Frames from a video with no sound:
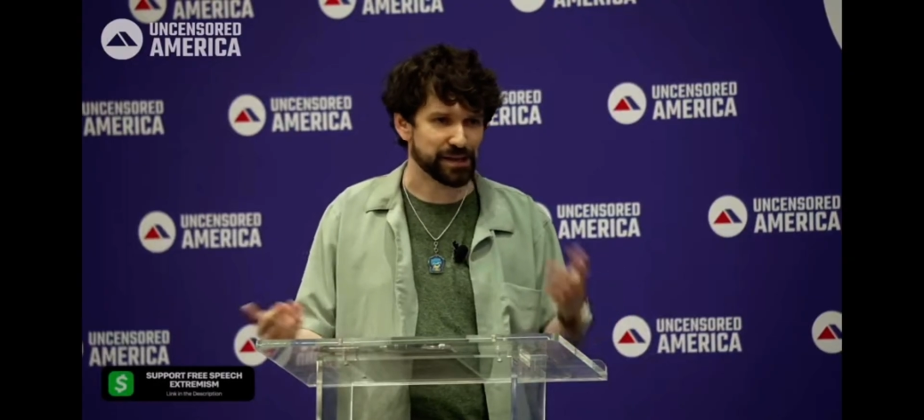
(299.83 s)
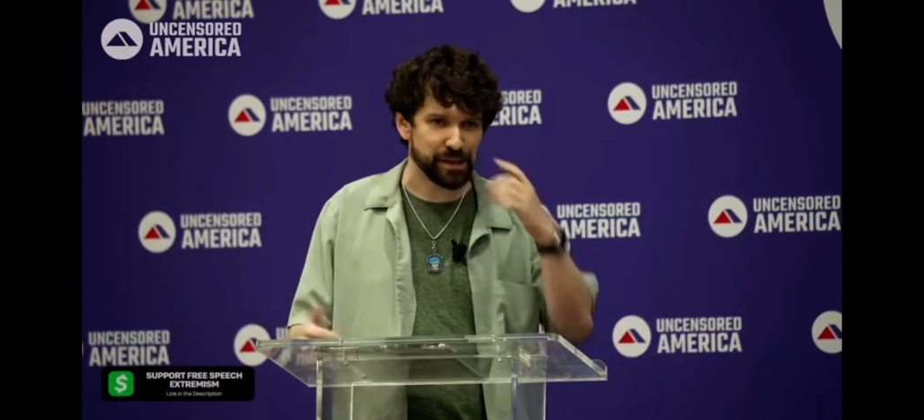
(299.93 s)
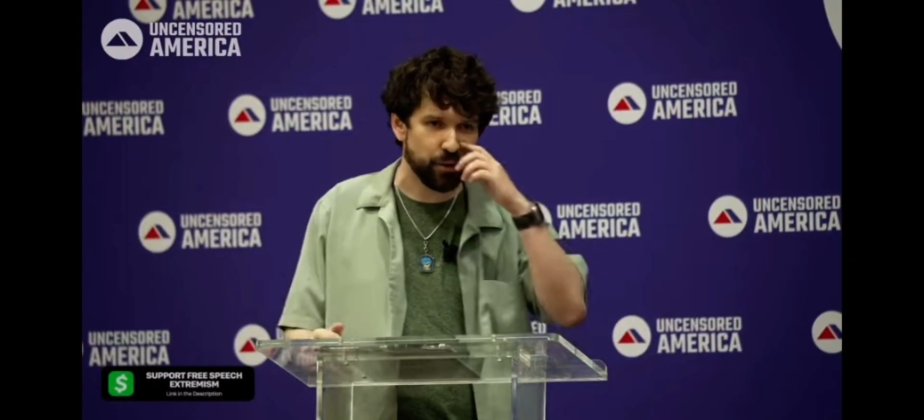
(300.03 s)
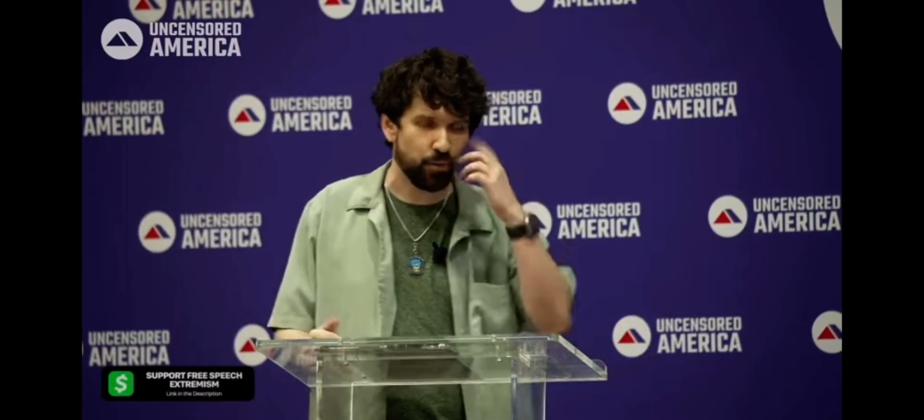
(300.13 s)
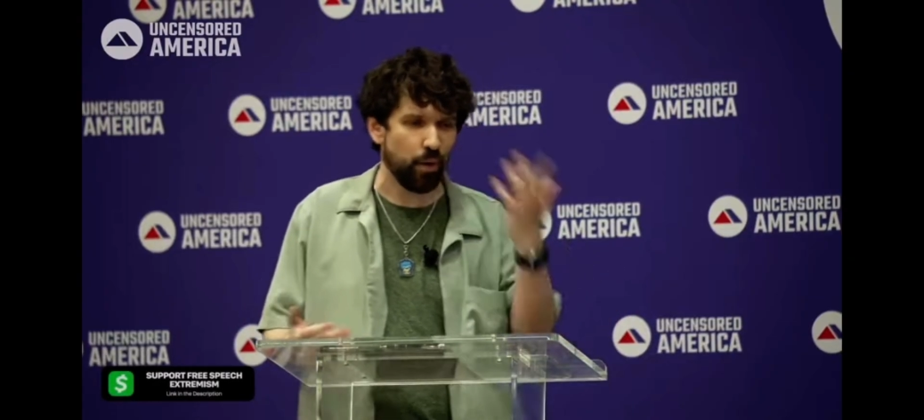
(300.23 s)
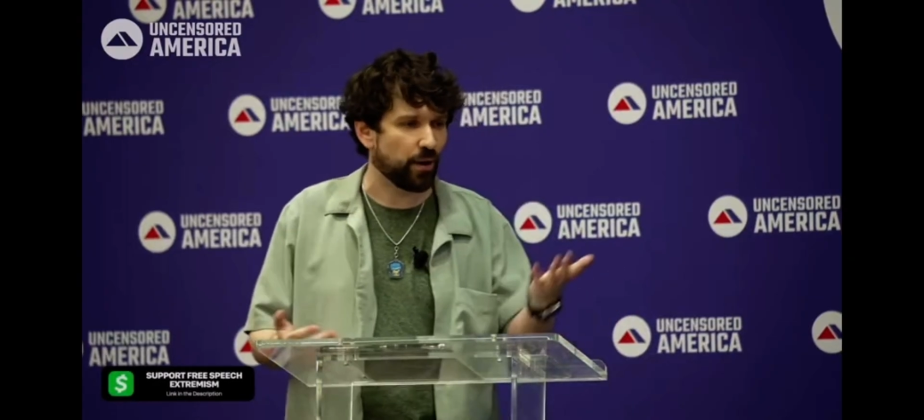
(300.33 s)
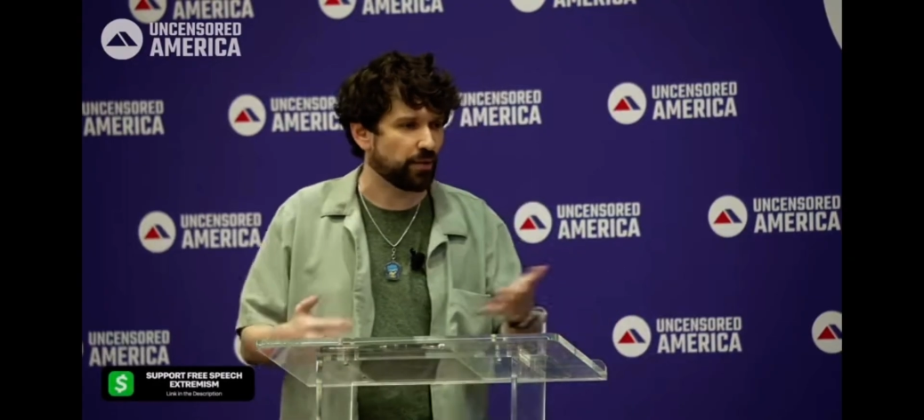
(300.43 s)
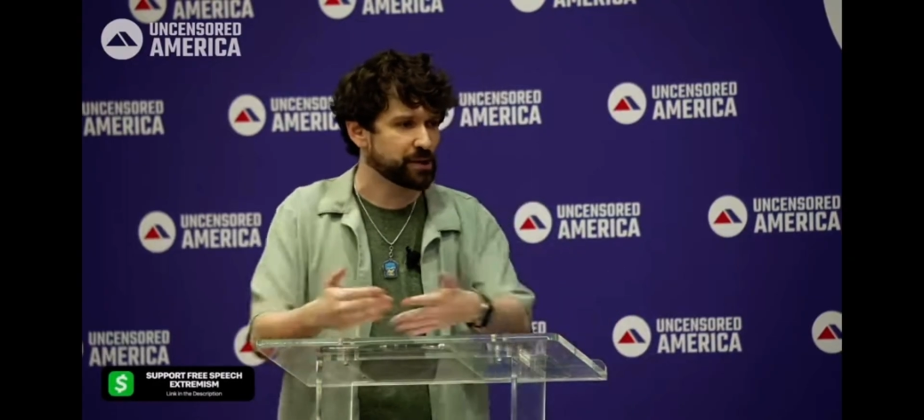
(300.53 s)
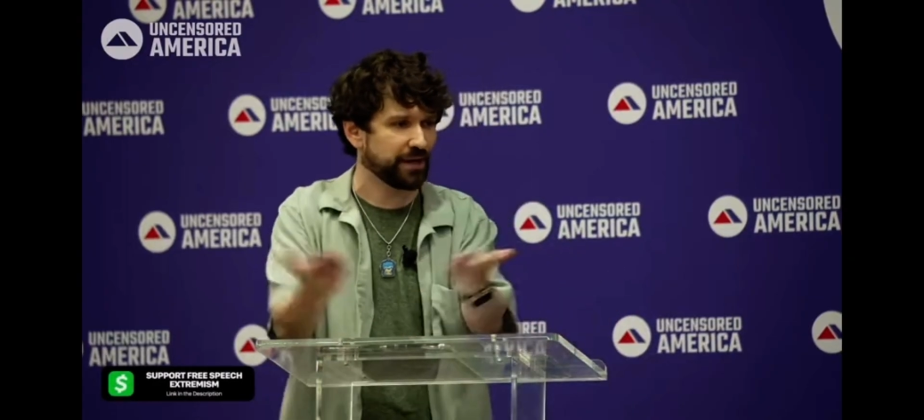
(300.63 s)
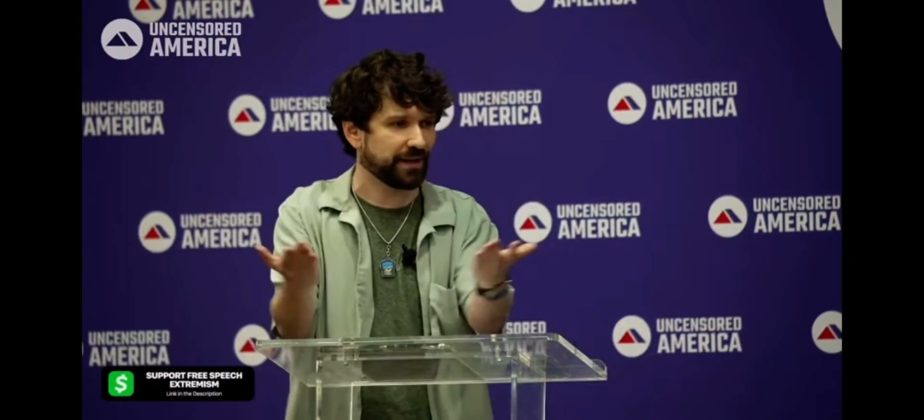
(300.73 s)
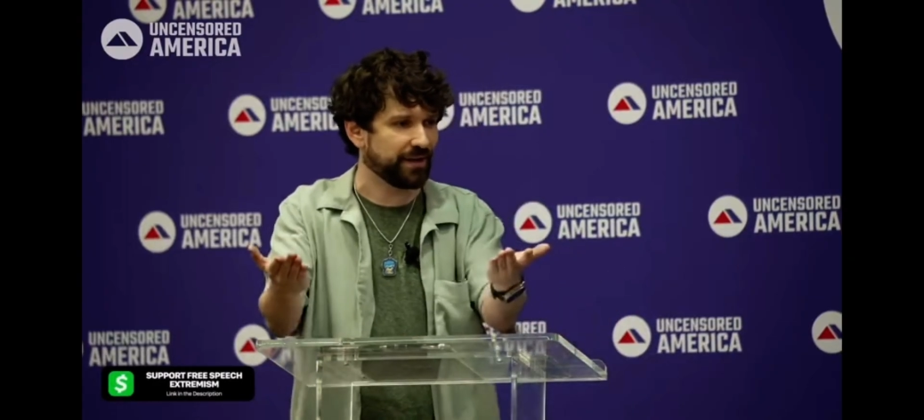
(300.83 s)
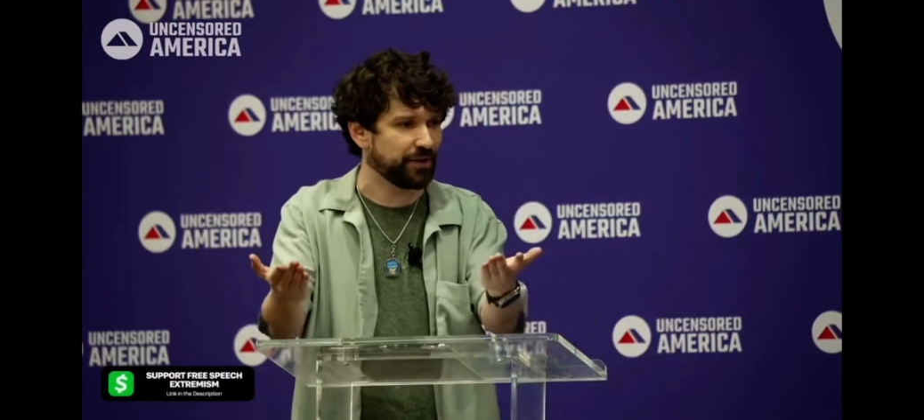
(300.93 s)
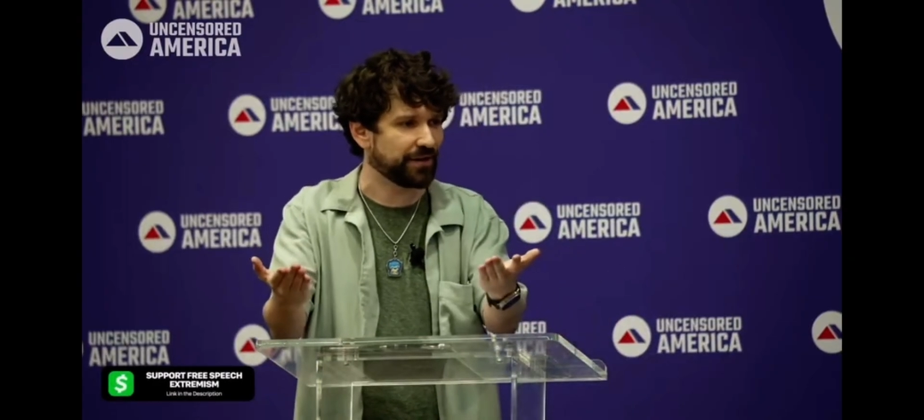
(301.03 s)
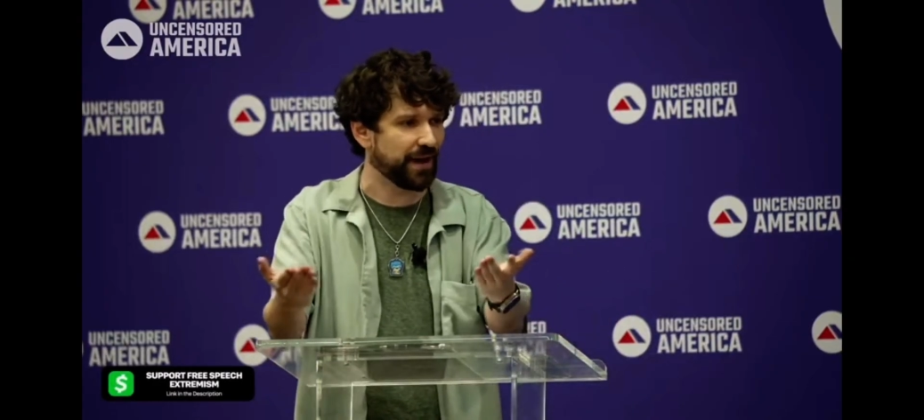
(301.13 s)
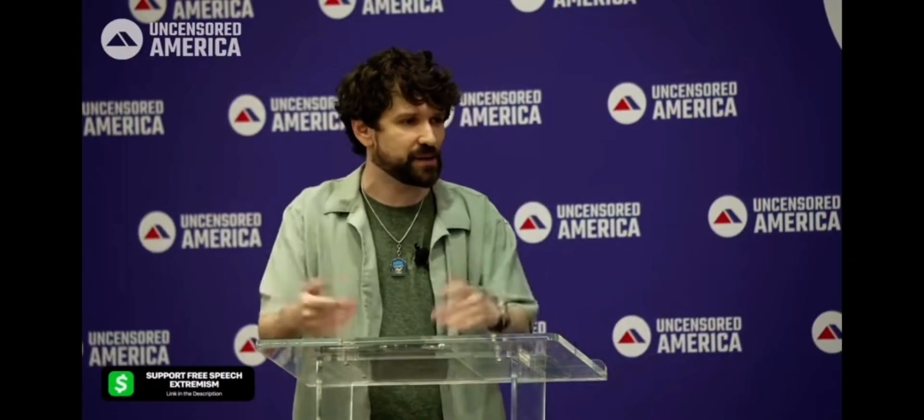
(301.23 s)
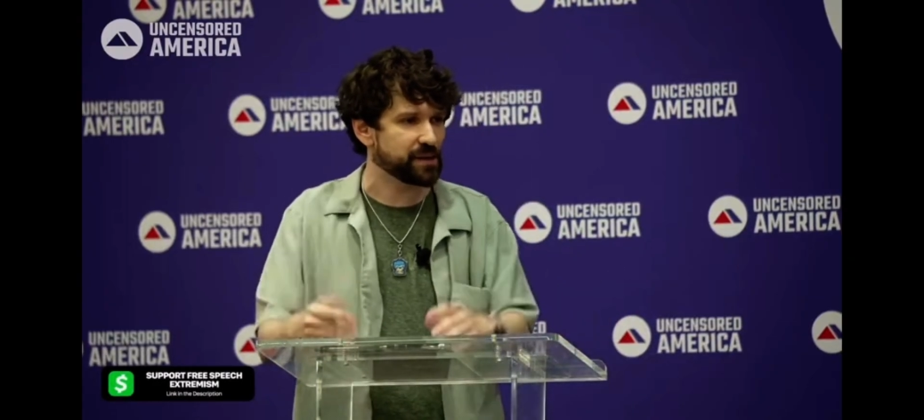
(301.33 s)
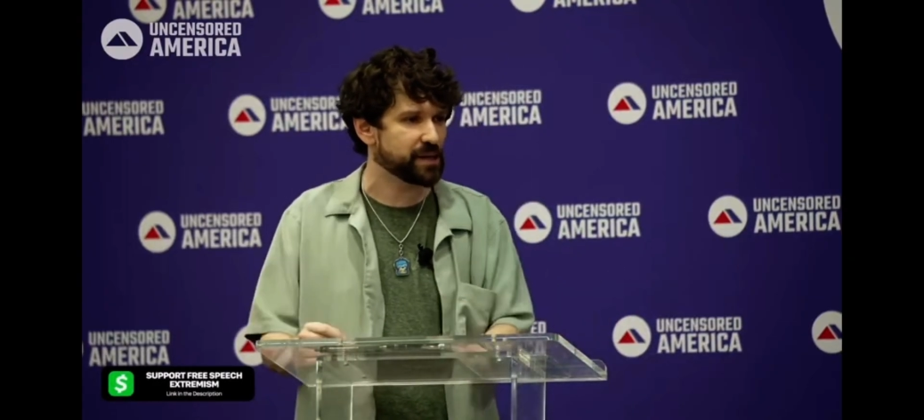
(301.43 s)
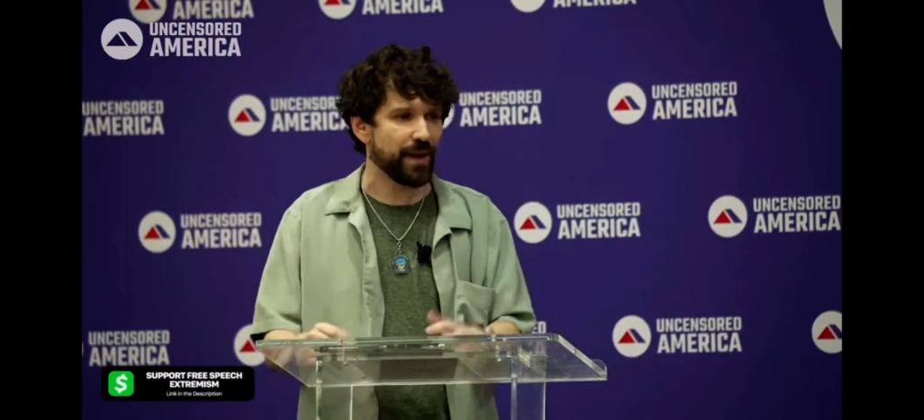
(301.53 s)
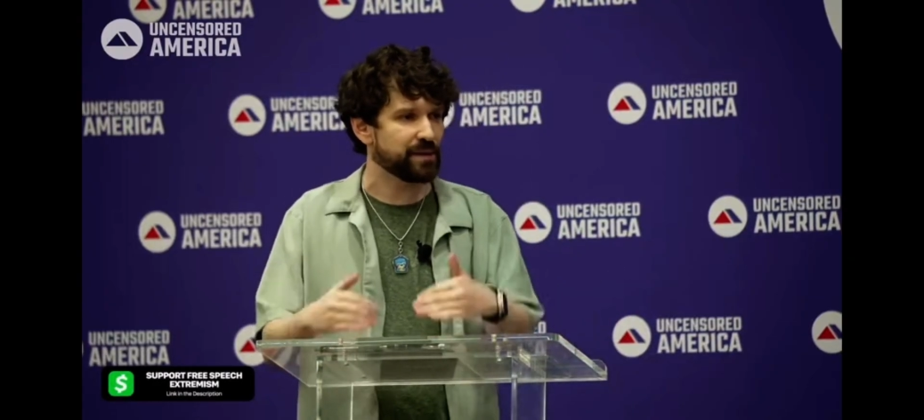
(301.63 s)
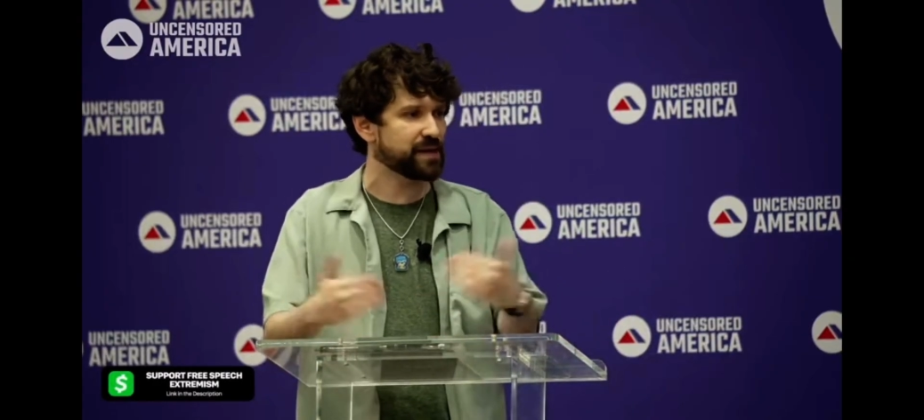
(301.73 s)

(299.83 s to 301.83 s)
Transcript: So what? Are we just going to continue to deficit spend 75%?